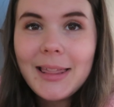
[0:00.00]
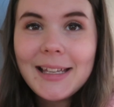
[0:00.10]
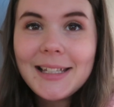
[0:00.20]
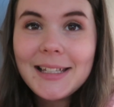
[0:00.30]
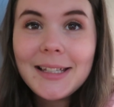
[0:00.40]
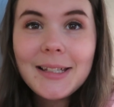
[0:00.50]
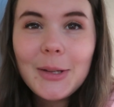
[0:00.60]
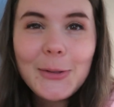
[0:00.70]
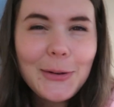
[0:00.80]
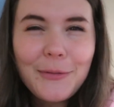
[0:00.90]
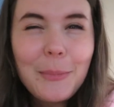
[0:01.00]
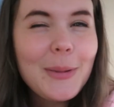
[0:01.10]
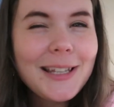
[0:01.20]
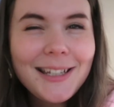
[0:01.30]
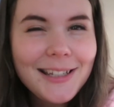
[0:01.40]
This is sort of the
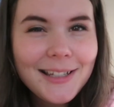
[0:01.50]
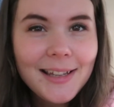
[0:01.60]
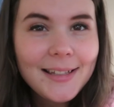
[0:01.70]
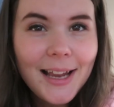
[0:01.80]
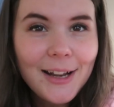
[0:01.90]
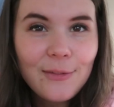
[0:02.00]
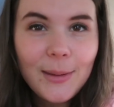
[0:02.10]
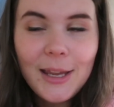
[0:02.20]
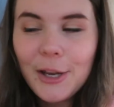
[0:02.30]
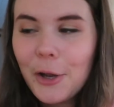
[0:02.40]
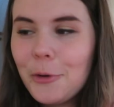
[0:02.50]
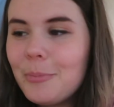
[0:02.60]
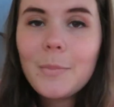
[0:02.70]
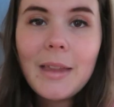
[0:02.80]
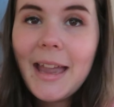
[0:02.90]
business side of me, you know?
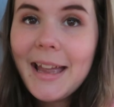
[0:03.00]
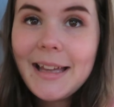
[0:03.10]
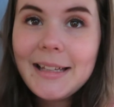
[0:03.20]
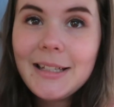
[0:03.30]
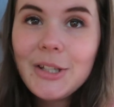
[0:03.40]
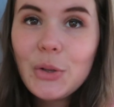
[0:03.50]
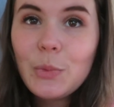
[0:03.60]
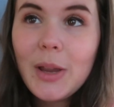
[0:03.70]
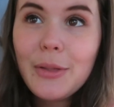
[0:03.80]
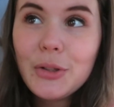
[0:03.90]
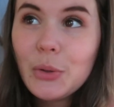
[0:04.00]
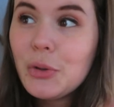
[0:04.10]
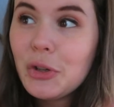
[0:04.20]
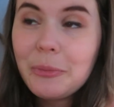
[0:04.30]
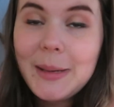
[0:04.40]
And with
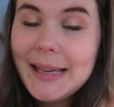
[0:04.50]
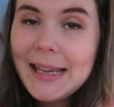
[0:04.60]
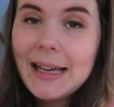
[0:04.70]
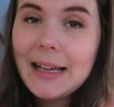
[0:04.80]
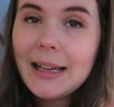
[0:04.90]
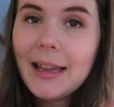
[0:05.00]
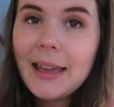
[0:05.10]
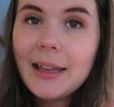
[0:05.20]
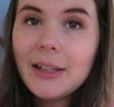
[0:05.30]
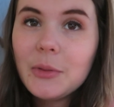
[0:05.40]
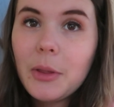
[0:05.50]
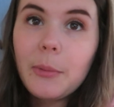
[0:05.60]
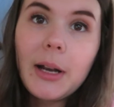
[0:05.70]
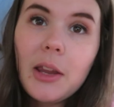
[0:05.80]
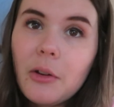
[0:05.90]
social media and with
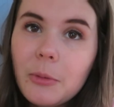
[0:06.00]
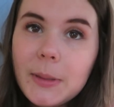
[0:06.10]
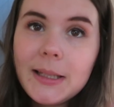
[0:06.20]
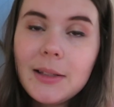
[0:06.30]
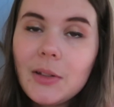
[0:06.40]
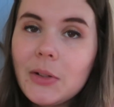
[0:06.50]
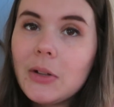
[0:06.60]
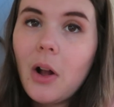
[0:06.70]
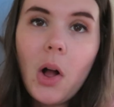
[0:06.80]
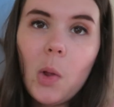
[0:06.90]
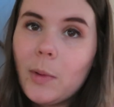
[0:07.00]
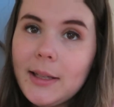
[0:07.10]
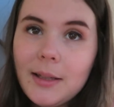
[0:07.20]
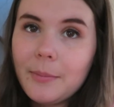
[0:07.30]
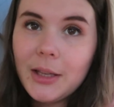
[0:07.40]
running your own business, there's
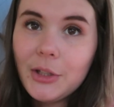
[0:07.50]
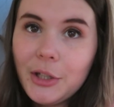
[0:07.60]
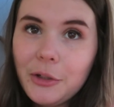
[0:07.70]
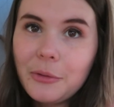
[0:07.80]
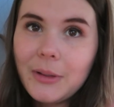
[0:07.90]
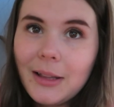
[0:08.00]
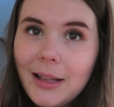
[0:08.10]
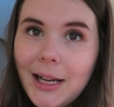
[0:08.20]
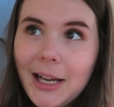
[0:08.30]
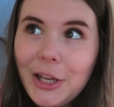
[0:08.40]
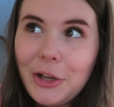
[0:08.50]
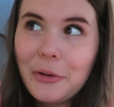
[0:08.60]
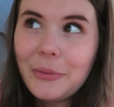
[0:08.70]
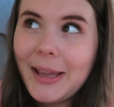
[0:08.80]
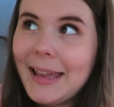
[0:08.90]
always something to do. You
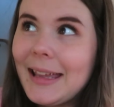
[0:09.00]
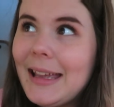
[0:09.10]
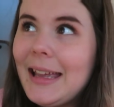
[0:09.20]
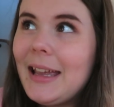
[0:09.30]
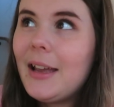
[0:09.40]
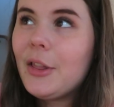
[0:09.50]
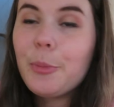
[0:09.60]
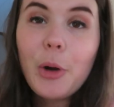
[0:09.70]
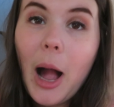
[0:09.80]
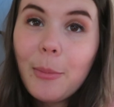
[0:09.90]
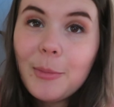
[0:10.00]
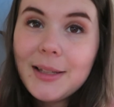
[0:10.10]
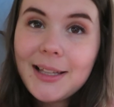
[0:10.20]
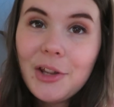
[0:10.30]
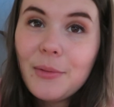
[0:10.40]
know, like the problem
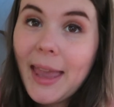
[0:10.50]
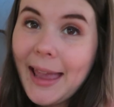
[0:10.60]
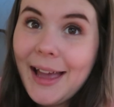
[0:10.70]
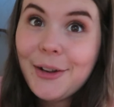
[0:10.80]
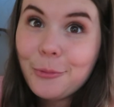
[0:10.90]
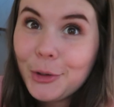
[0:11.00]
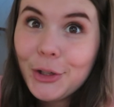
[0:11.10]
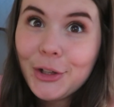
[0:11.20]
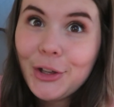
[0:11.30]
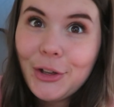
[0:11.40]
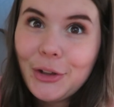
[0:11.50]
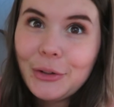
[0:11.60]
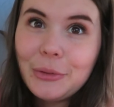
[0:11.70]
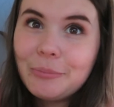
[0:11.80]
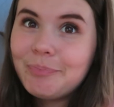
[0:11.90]
is that you can work, you
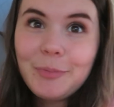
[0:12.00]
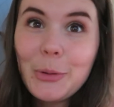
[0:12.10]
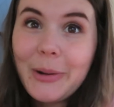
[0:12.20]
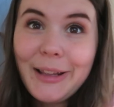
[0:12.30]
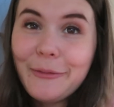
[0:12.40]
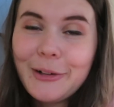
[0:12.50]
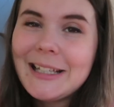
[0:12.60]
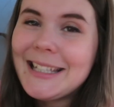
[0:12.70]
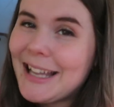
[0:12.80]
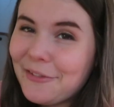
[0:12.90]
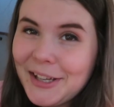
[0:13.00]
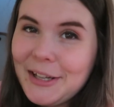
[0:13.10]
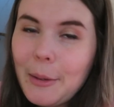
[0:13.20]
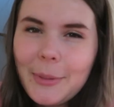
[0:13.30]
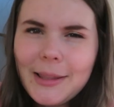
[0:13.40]
know, twenty-four
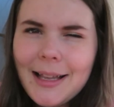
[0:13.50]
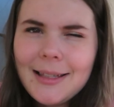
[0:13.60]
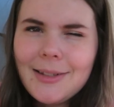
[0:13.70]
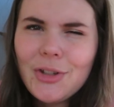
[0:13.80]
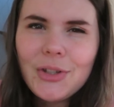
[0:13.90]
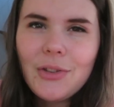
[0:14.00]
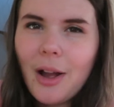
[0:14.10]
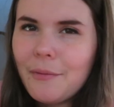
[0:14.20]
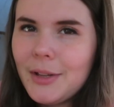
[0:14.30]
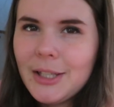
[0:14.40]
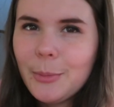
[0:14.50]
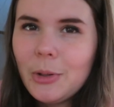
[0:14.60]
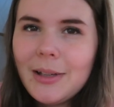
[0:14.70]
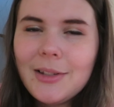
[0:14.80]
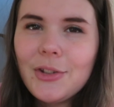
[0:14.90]
seven, but that's just not
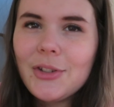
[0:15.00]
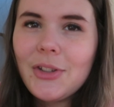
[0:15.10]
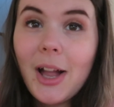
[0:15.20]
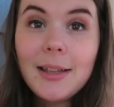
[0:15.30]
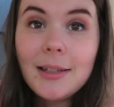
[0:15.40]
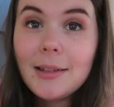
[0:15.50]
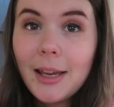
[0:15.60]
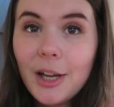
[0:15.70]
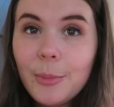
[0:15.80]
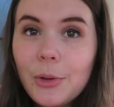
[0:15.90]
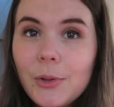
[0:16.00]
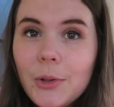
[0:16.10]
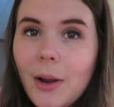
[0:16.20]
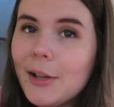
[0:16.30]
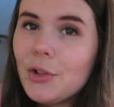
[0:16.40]
feasible. It's just not sustainable.
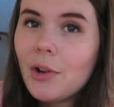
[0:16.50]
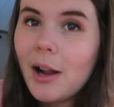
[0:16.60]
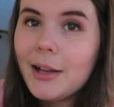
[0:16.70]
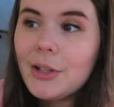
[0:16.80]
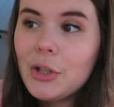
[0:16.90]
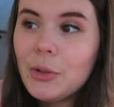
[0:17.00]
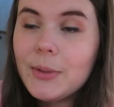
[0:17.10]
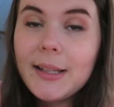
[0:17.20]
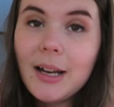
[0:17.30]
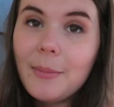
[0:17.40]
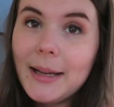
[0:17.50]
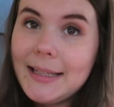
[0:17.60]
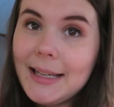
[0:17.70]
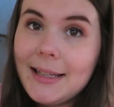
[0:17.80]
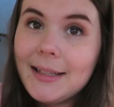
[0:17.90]
So I try to set up my
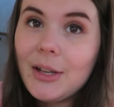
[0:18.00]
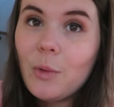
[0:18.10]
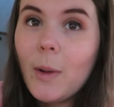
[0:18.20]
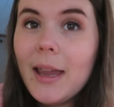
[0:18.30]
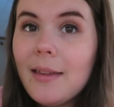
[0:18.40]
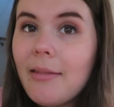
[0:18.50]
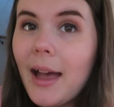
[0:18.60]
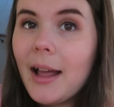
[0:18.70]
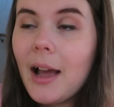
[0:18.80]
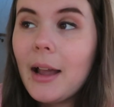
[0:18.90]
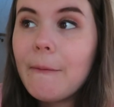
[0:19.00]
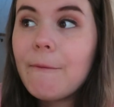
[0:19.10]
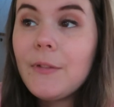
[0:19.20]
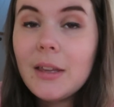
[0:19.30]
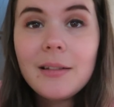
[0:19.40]
days in a way that I
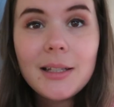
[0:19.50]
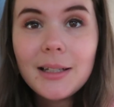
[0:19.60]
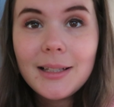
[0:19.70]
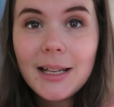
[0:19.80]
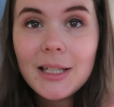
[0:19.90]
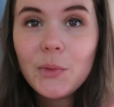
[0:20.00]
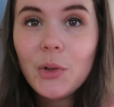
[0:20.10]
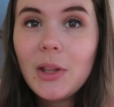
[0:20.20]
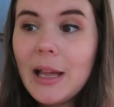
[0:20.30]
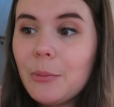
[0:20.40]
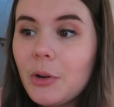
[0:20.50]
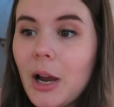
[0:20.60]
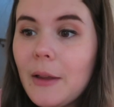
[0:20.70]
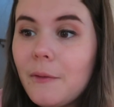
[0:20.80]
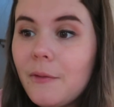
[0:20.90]
feel successful and where
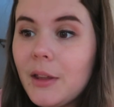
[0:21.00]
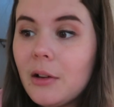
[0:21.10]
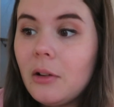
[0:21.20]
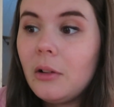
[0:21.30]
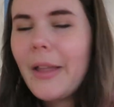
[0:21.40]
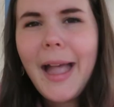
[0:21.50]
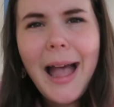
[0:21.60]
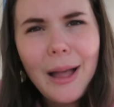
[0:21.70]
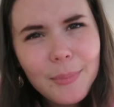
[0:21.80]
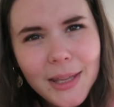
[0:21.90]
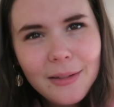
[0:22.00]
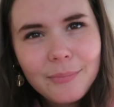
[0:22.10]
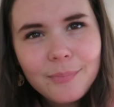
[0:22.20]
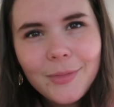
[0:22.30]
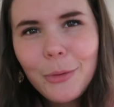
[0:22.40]
I feel happy
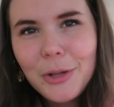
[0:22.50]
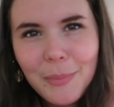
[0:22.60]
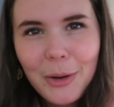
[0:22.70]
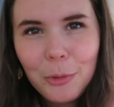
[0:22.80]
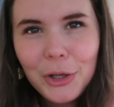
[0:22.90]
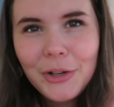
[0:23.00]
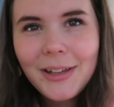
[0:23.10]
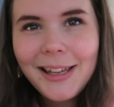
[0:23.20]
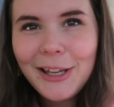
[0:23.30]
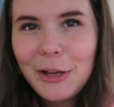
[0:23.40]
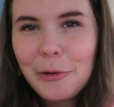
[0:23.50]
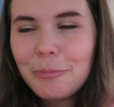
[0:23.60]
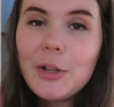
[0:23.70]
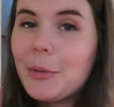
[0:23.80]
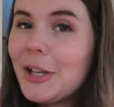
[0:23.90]
with my work, you know?
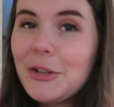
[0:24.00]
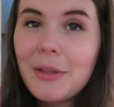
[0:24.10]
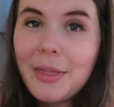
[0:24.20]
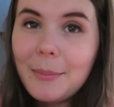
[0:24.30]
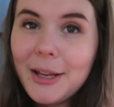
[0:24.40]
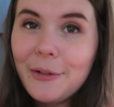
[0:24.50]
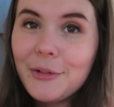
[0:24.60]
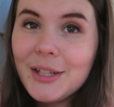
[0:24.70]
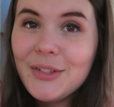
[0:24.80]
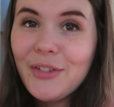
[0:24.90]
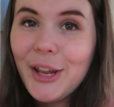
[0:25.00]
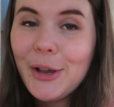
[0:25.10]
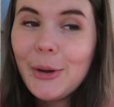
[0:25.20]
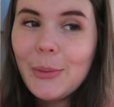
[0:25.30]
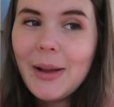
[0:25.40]
So I'm gonna do the thumbnail for this
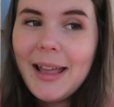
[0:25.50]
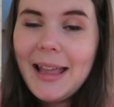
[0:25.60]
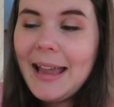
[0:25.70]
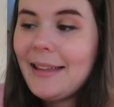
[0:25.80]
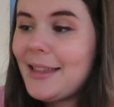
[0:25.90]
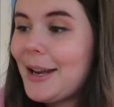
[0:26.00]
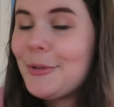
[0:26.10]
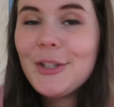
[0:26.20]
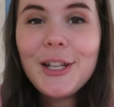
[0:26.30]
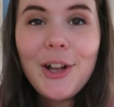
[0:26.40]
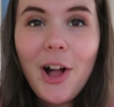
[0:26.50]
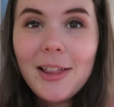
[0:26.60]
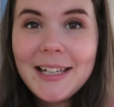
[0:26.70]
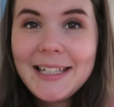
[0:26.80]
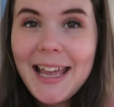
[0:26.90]
video, and then I'm just gonna
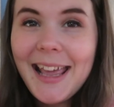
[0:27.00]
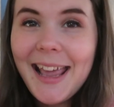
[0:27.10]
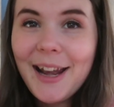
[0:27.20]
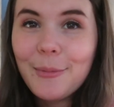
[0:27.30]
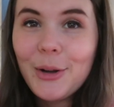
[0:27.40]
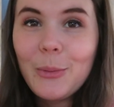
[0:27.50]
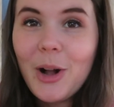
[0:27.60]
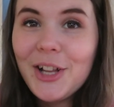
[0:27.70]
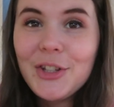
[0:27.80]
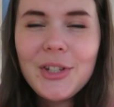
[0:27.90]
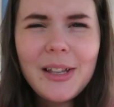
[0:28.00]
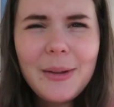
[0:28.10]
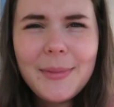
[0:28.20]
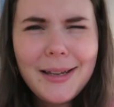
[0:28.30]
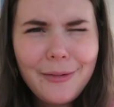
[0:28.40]
call it a day, and I'm gonna watch
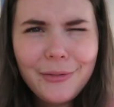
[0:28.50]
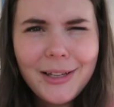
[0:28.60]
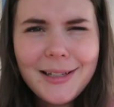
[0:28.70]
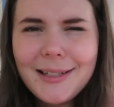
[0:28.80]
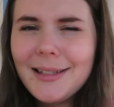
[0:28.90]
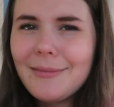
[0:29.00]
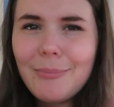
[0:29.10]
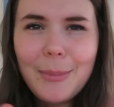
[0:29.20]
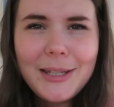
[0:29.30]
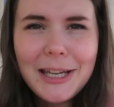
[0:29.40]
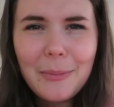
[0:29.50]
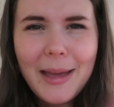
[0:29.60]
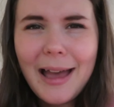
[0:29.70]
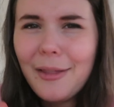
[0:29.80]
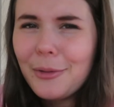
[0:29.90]
some Netflix, maybe take a
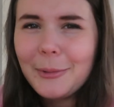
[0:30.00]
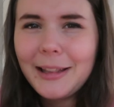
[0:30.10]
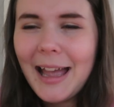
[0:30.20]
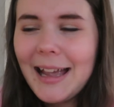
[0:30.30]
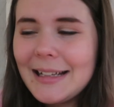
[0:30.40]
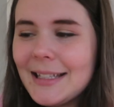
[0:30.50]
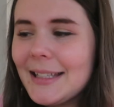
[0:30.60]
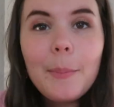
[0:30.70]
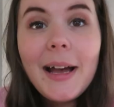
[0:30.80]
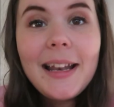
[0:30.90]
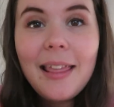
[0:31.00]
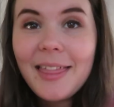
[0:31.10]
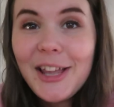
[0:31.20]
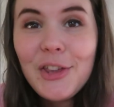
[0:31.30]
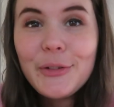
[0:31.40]
bath, relax. But
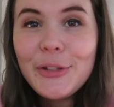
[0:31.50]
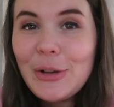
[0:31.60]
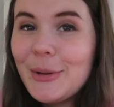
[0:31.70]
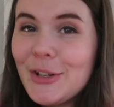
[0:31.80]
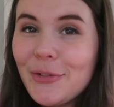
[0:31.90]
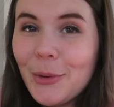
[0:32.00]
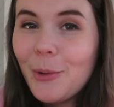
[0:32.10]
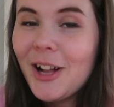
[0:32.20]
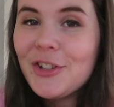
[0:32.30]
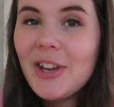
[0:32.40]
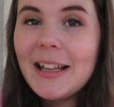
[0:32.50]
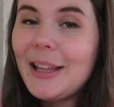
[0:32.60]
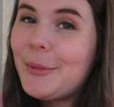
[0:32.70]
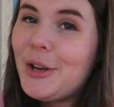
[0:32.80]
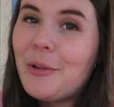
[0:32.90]
thank you so much for watching.
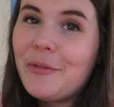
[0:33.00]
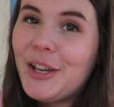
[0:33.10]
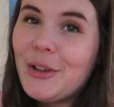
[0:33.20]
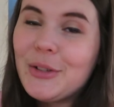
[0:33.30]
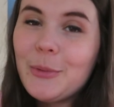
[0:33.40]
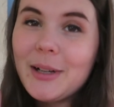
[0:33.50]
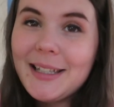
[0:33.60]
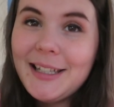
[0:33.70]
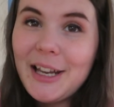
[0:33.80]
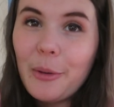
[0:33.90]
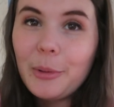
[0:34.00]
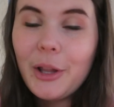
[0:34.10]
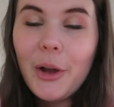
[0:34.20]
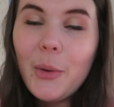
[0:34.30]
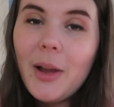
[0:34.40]
Let me know what videos you wanna see down
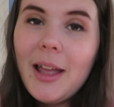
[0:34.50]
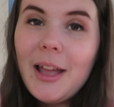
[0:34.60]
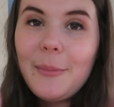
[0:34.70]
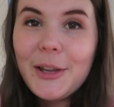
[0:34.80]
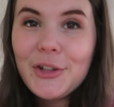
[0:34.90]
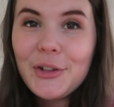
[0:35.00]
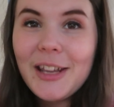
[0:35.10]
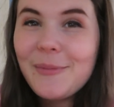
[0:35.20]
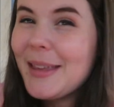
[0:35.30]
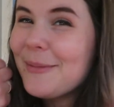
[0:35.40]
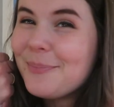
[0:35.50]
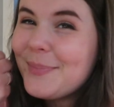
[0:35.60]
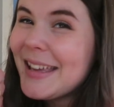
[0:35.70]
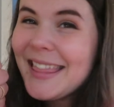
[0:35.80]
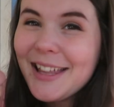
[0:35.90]
below. Make sure to give me a
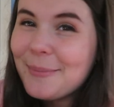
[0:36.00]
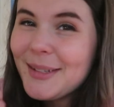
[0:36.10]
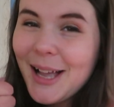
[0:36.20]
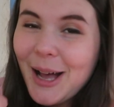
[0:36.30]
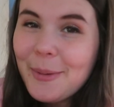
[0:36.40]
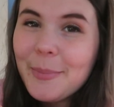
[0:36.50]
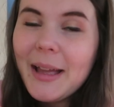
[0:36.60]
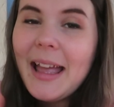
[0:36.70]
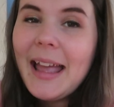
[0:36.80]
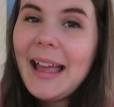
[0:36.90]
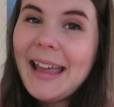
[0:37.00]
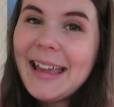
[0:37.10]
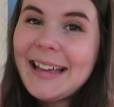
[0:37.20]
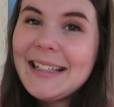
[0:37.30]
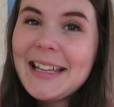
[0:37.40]
big thumbs up,
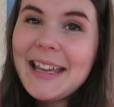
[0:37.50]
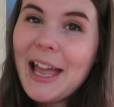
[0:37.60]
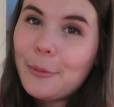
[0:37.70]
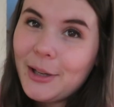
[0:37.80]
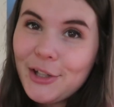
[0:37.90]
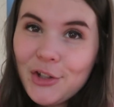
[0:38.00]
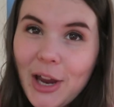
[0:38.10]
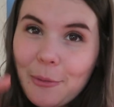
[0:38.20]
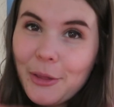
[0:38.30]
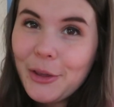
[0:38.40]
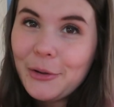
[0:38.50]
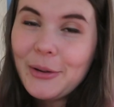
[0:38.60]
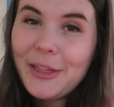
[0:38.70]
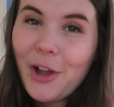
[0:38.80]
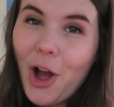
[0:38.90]
and I can't wait to chat with you
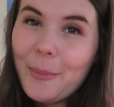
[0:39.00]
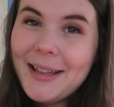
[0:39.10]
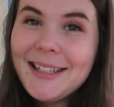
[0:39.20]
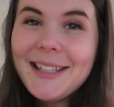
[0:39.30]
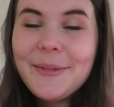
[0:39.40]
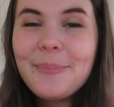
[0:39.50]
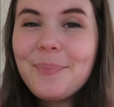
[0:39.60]
in the comments.